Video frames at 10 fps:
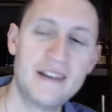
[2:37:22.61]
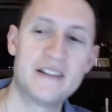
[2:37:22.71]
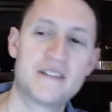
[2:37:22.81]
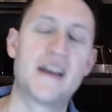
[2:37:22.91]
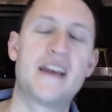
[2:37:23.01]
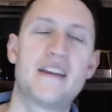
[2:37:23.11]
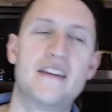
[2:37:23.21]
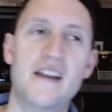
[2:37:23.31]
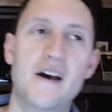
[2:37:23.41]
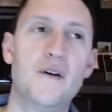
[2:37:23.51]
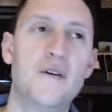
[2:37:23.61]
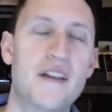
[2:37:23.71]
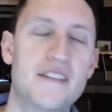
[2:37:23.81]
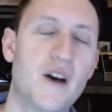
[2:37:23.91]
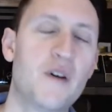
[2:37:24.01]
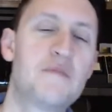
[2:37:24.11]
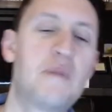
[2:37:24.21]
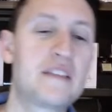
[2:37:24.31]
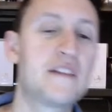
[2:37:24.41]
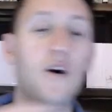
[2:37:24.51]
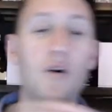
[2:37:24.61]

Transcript: It's like, you know, they always pick the